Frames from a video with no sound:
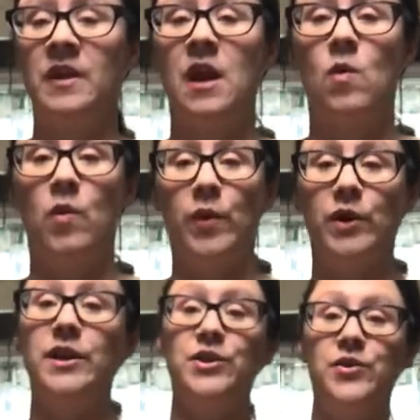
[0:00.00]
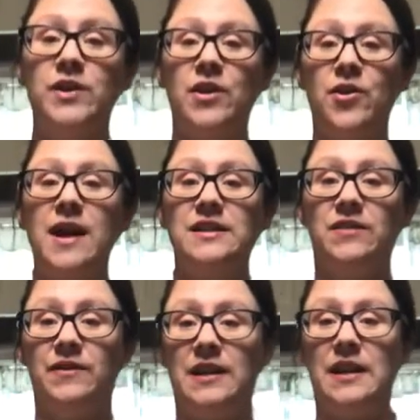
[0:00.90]
Well, we're going to do another
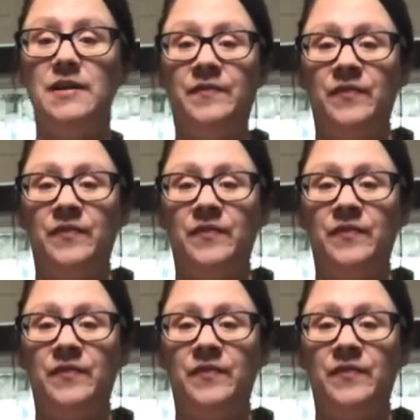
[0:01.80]
activity